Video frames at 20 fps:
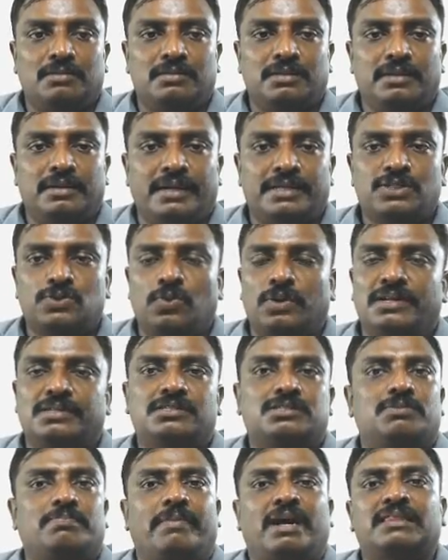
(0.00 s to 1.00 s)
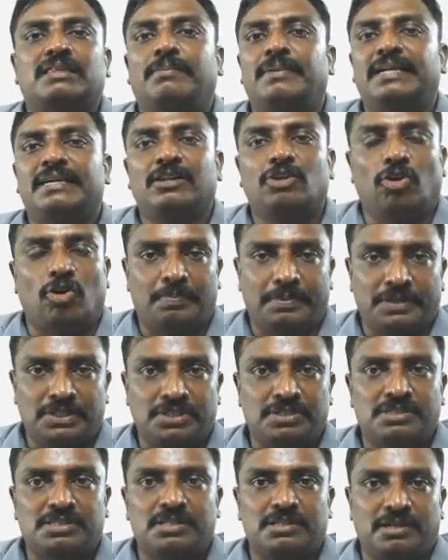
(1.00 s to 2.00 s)
The next one is mathematical
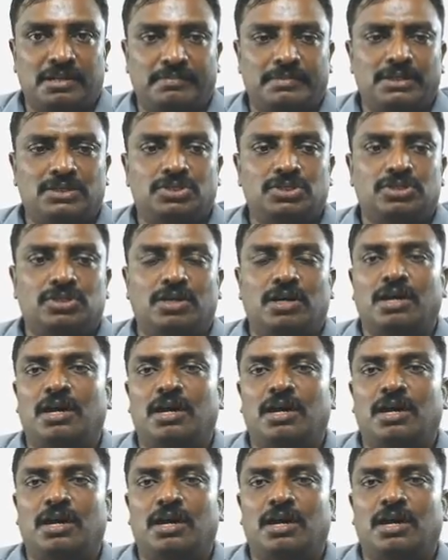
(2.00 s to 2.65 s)
operations in image.